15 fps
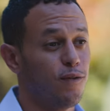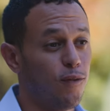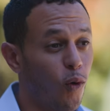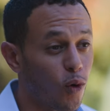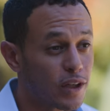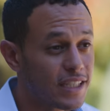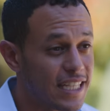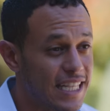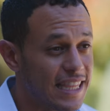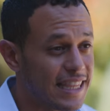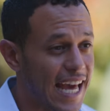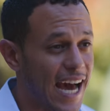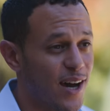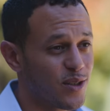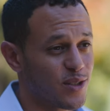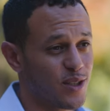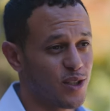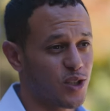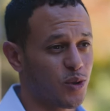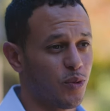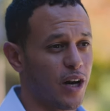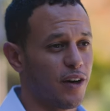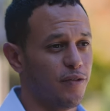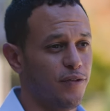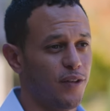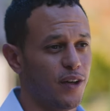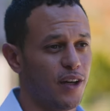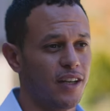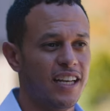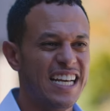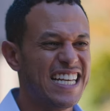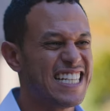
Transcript: 14,000 square foot,